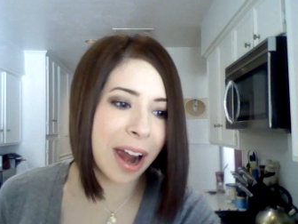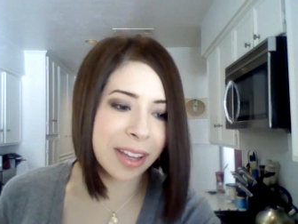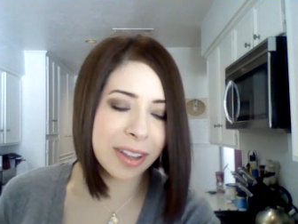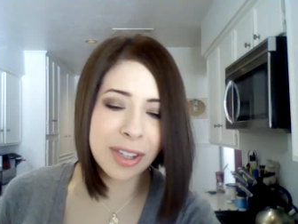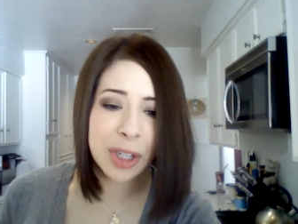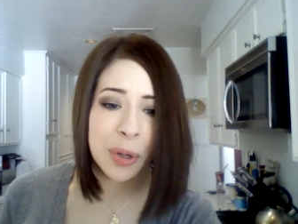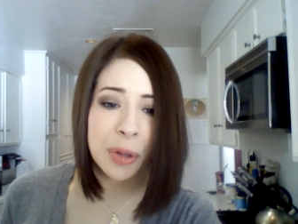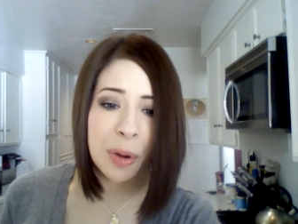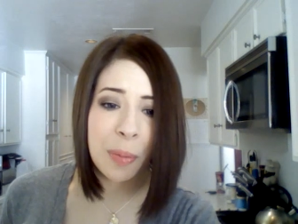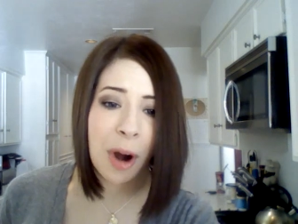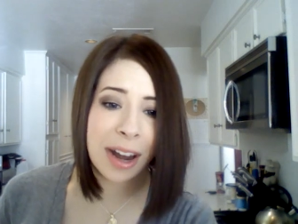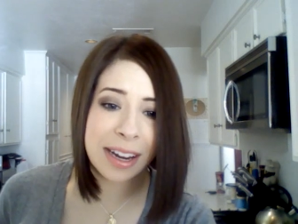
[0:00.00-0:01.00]
buy two or
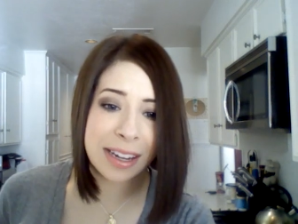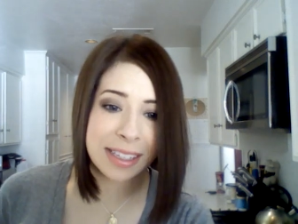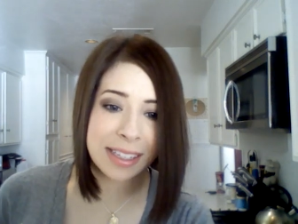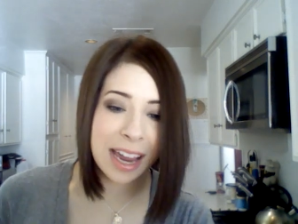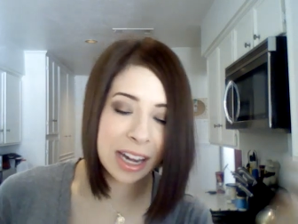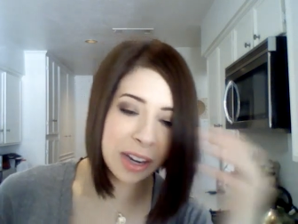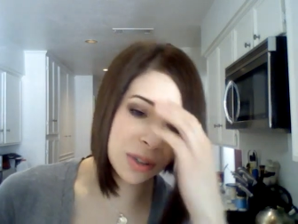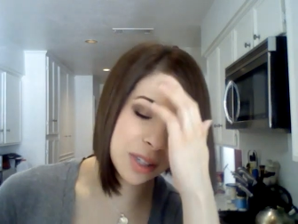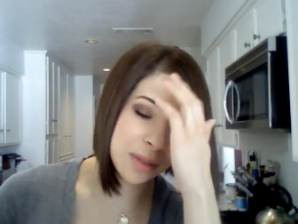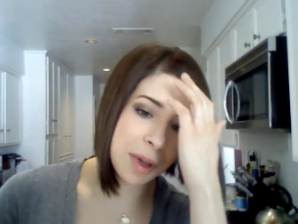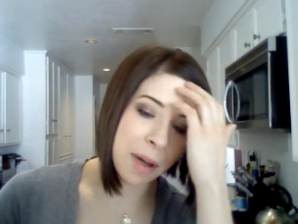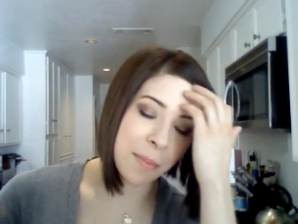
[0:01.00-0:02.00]
three products and use
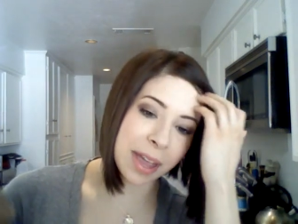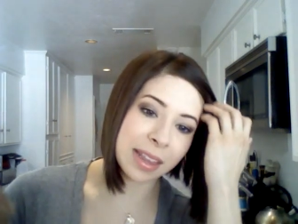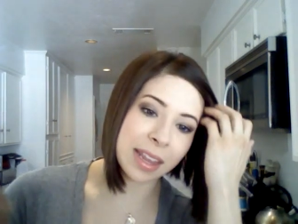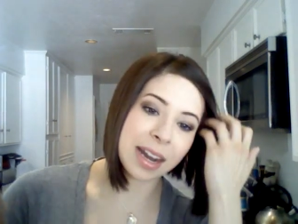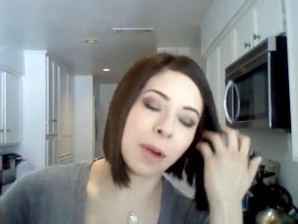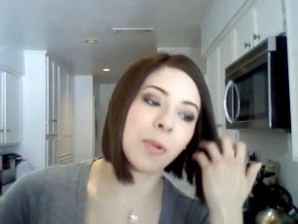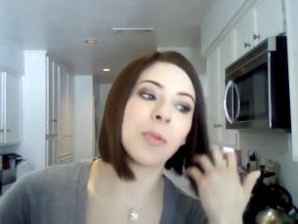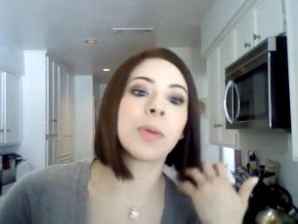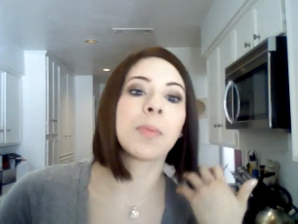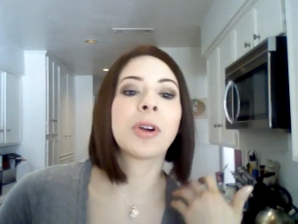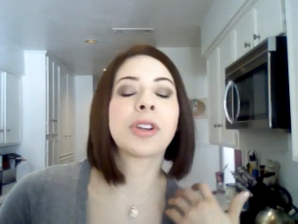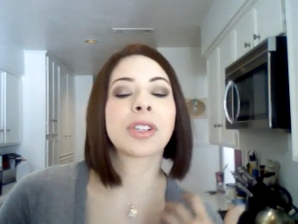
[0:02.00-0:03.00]
them up, and then I won't
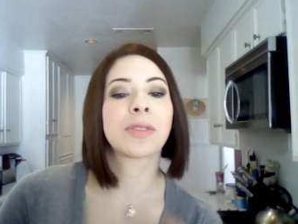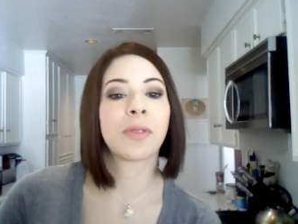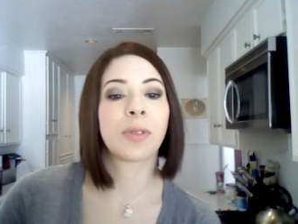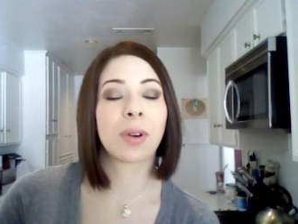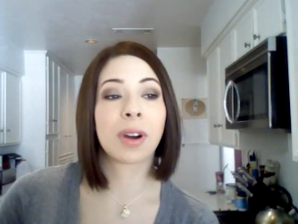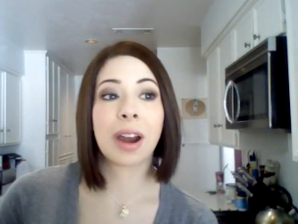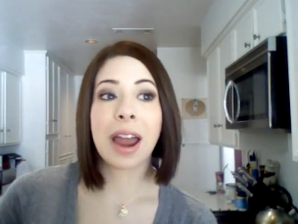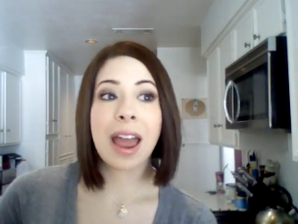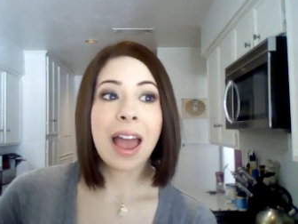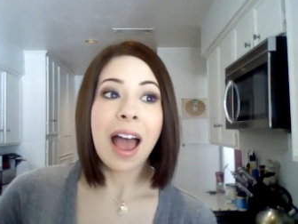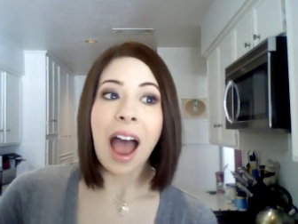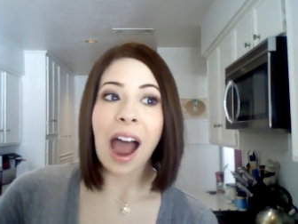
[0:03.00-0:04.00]
repurchase for
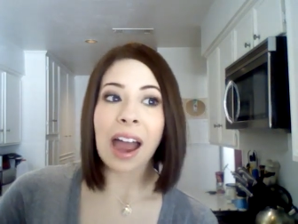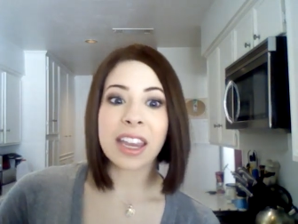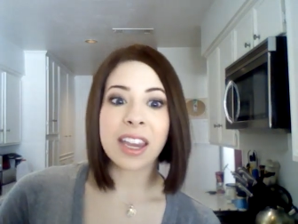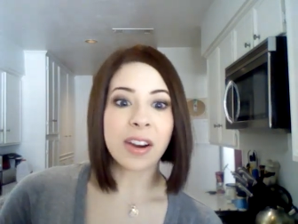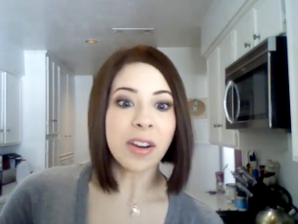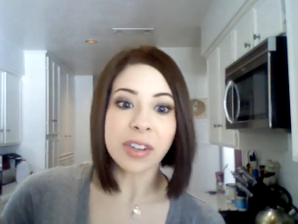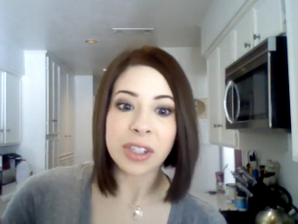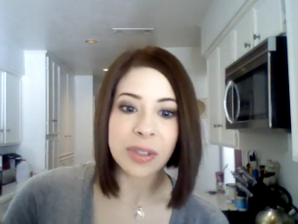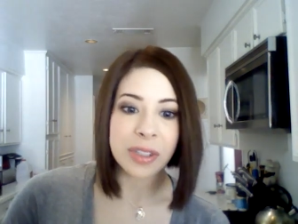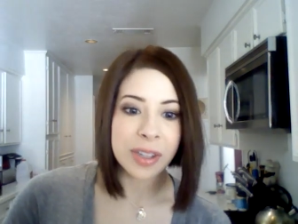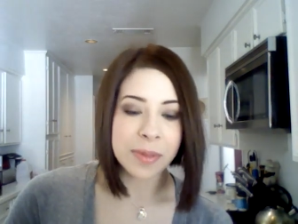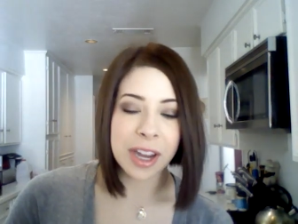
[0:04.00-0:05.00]
a year or
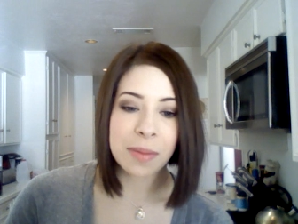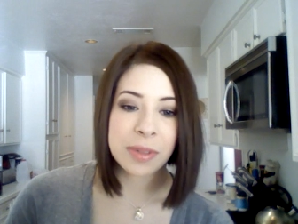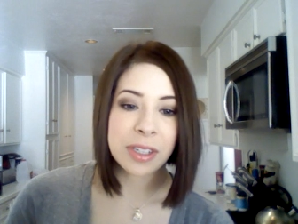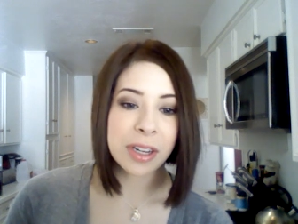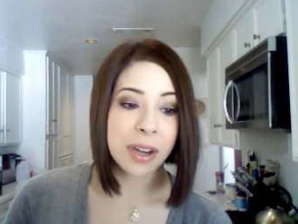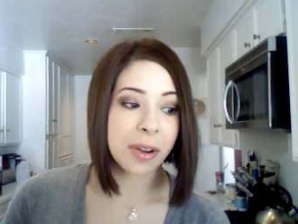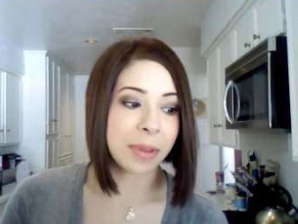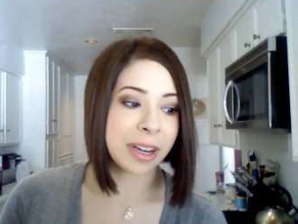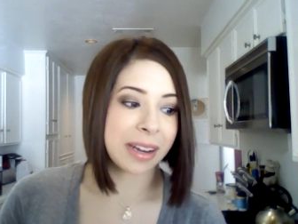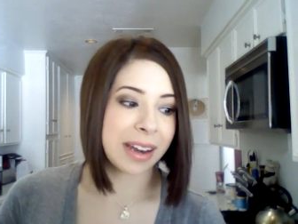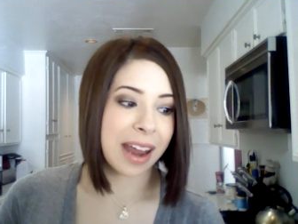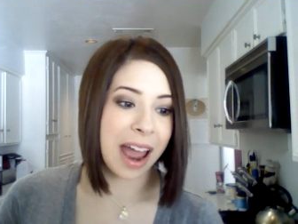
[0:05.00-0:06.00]
two. Sometimes, you know, I
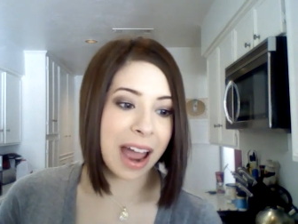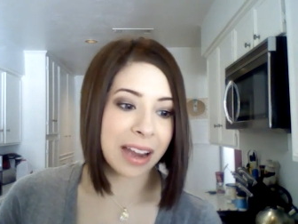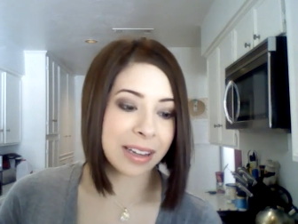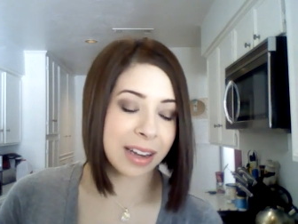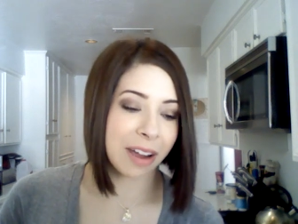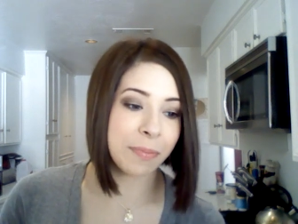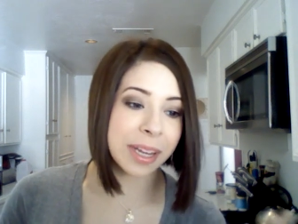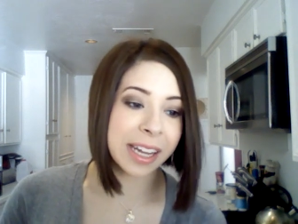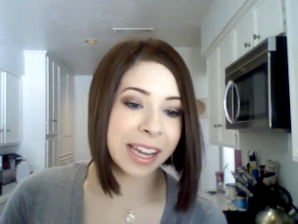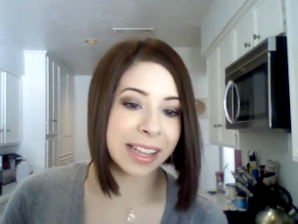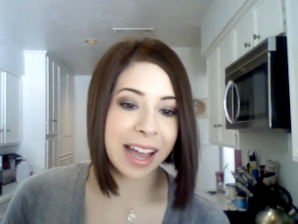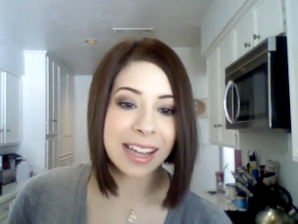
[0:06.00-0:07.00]
mean, I, have been
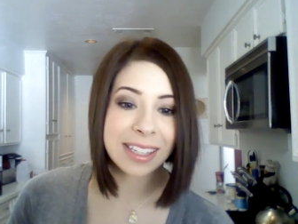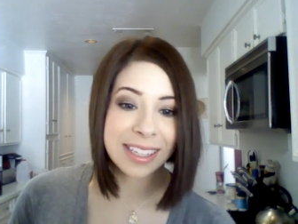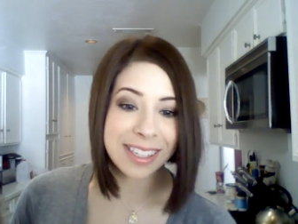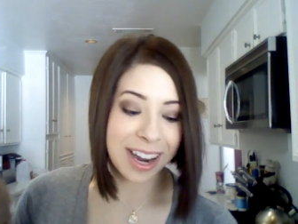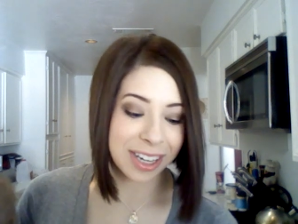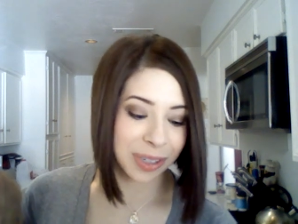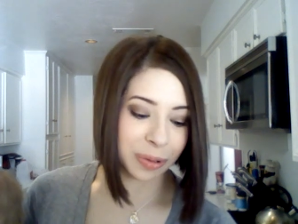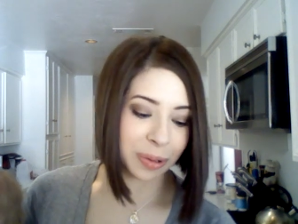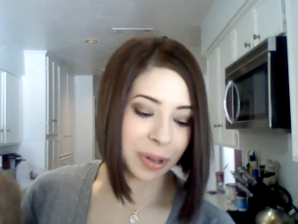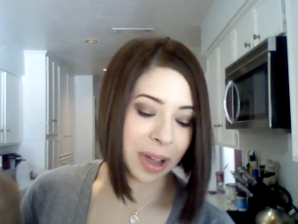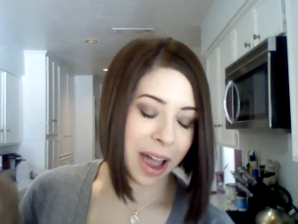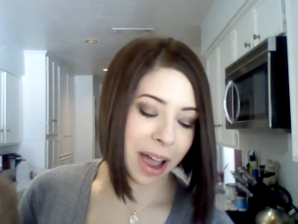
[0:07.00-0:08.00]
like that since high
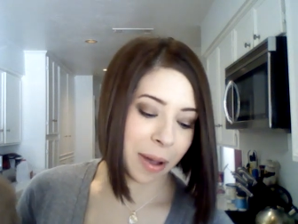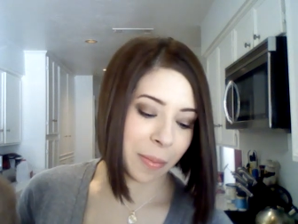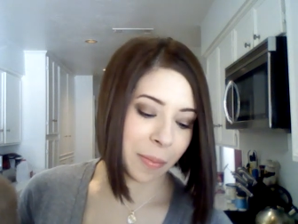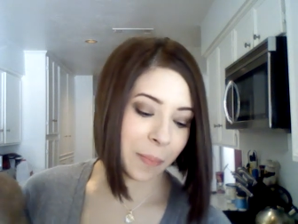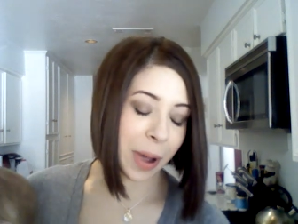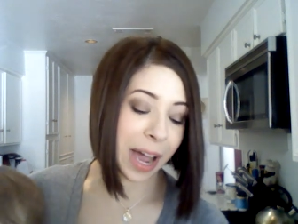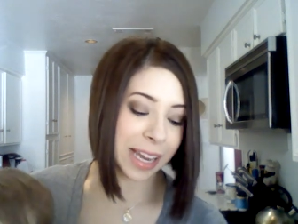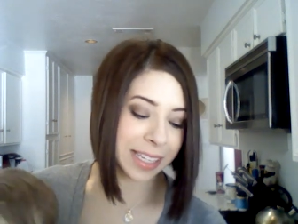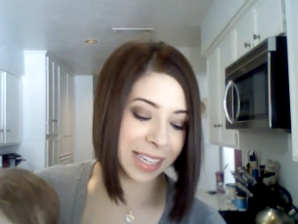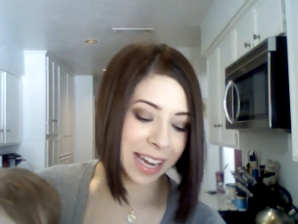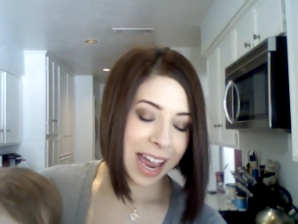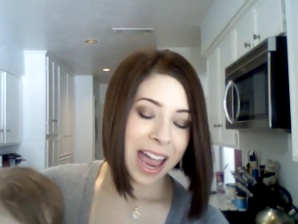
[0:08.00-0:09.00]
school. Um,
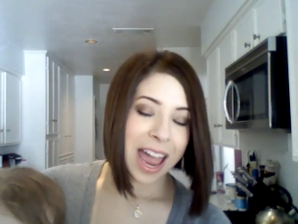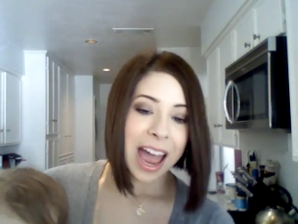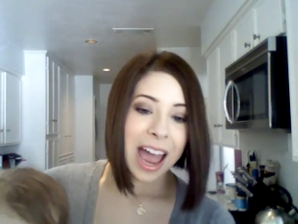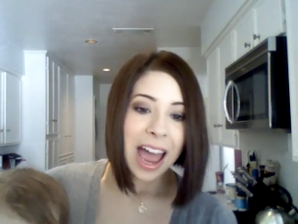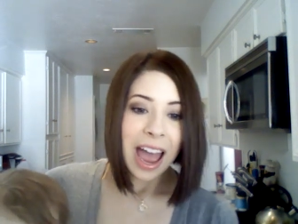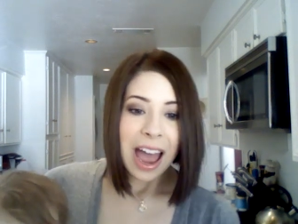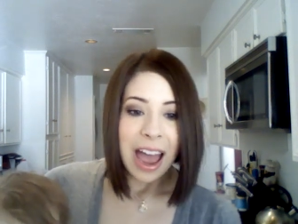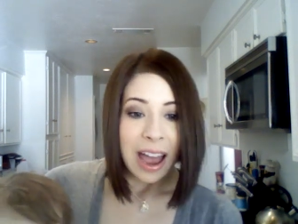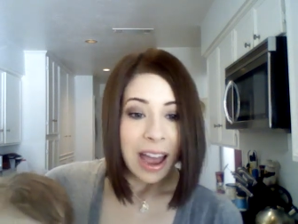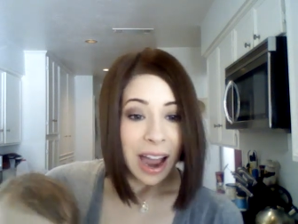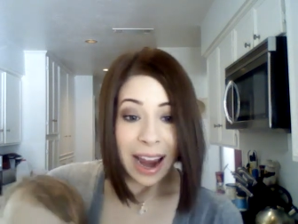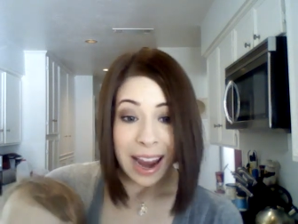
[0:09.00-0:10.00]
but
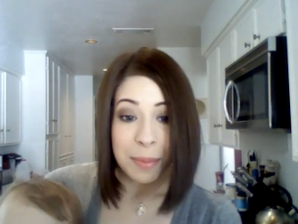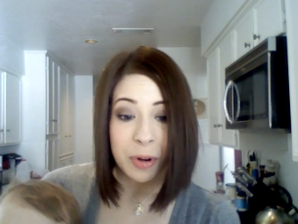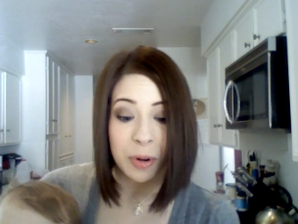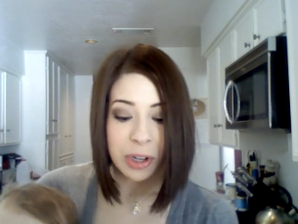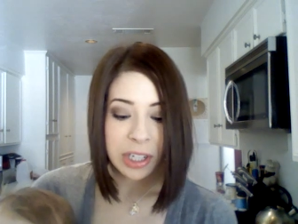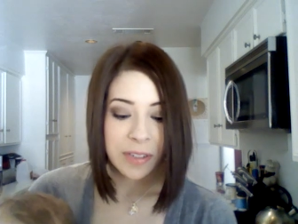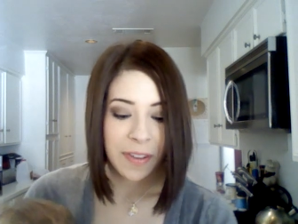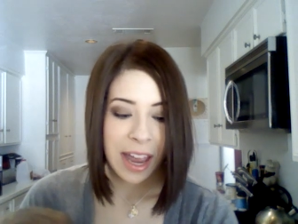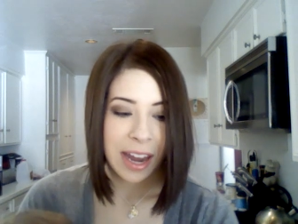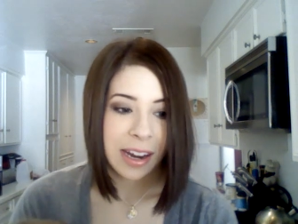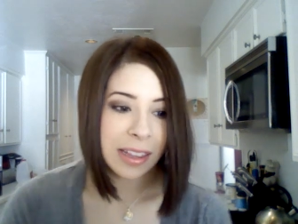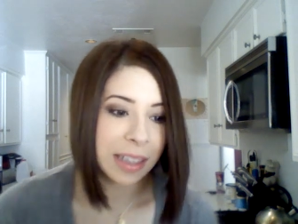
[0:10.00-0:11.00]
I am an Origins fan